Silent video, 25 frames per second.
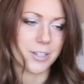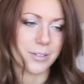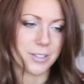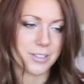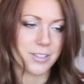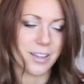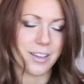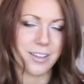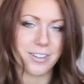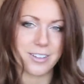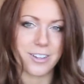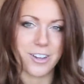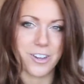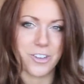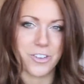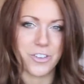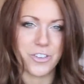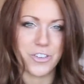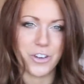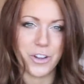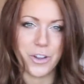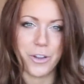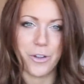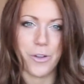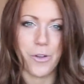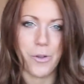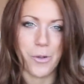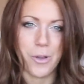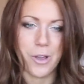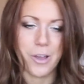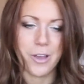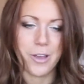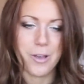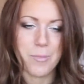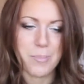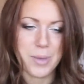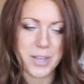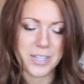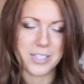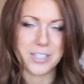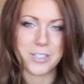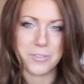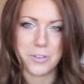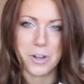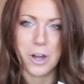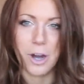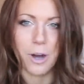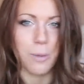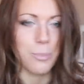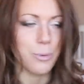So it's like just two pieces
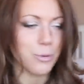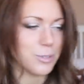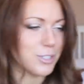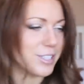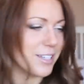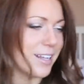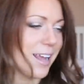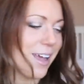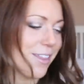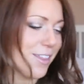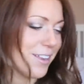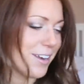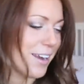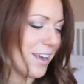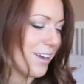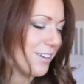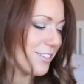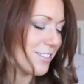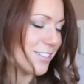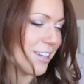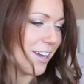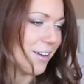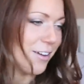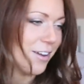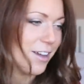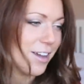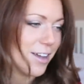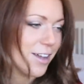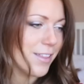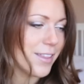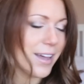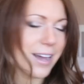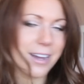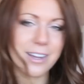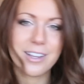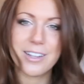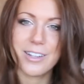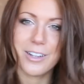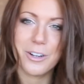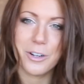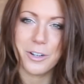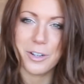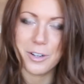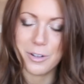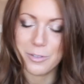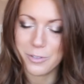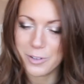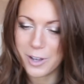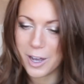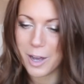of cardboard together now. So that
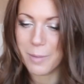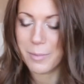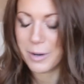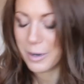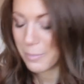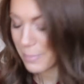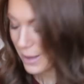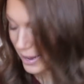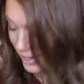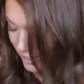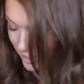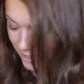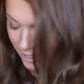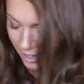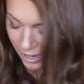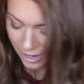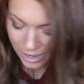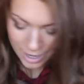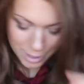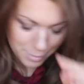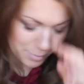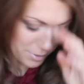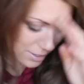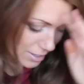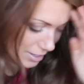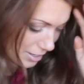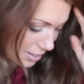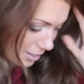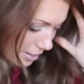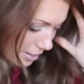couldn't have come at a better time.